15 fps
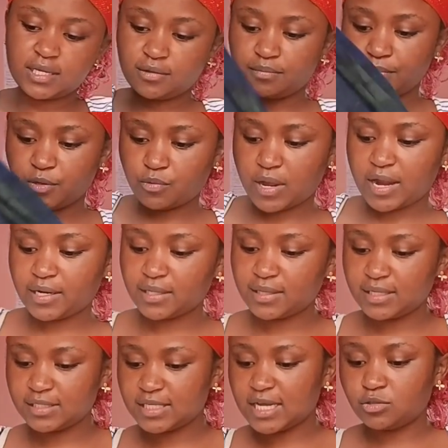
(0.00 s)
He'll be wearing
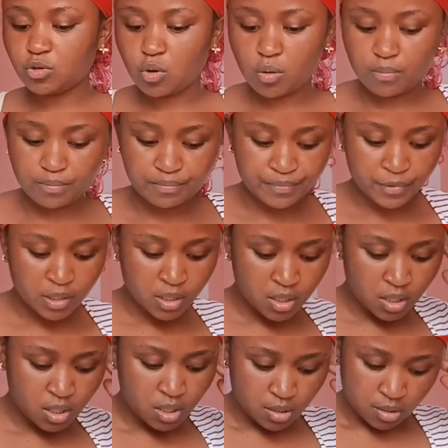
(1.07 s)
this at home.
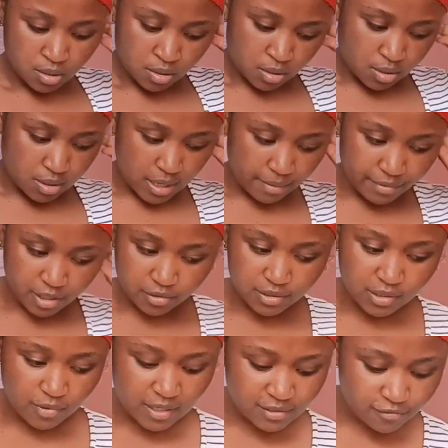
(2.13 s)
Yeah, because
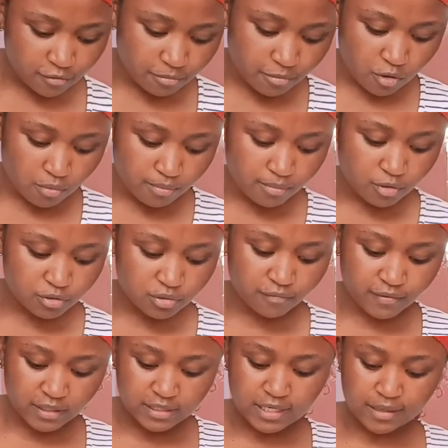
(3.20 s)
he works from home most
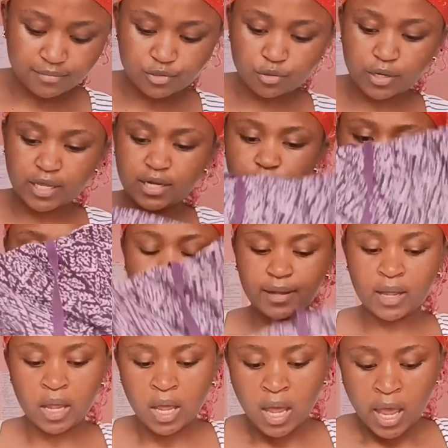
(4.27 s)
of the time. So anyway,
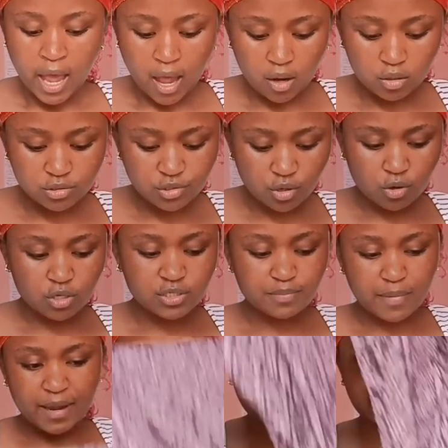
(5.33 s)
I also got
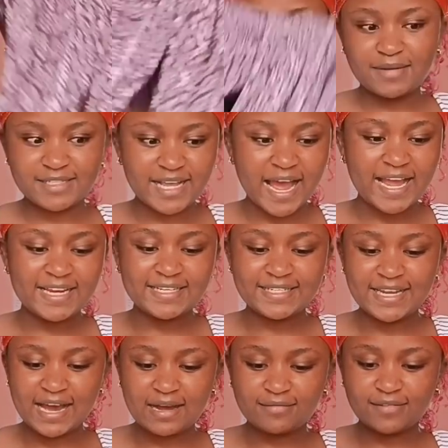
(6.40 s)
my pajamas. I
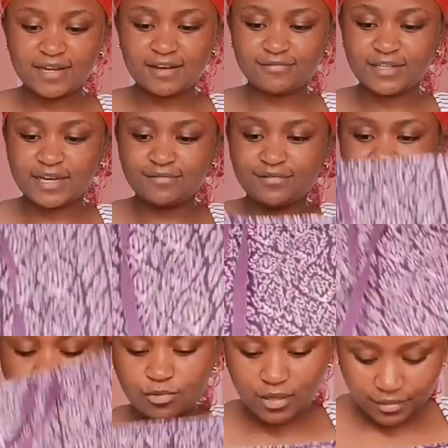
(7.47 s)
love, love, love, love
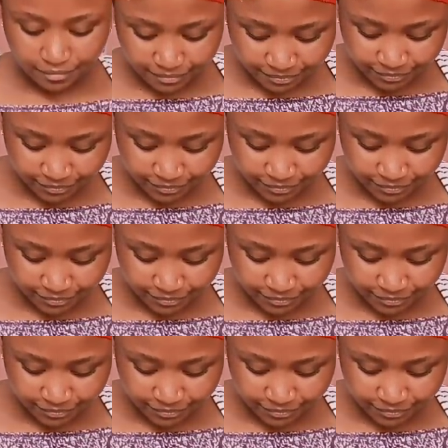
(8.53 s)
this one.